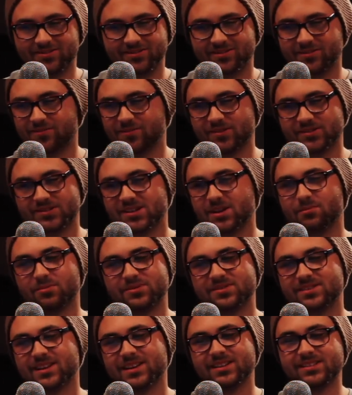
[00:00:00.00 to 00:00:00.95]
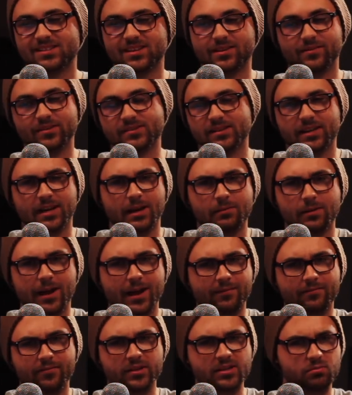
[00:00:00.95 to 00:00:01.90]
the first couple seconds of it, it's like I
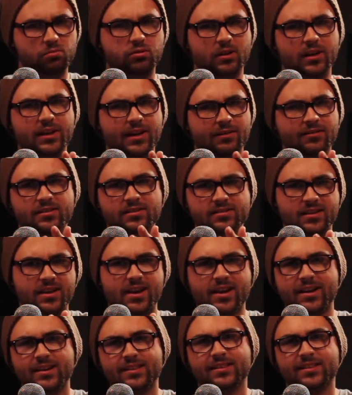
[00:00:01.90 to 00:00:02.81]
have this planned out to say,